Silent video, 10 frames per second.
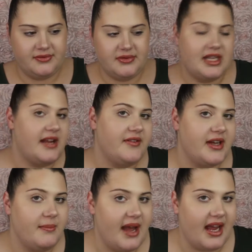They never
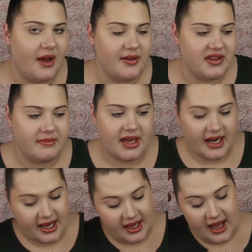come back out with them, and
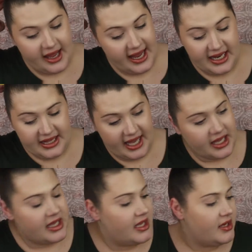I, I hate
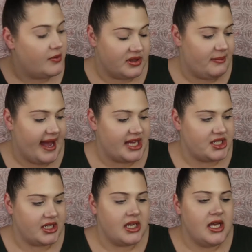that with a
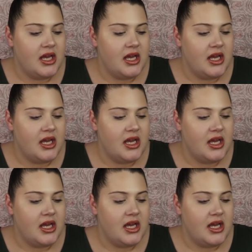passion.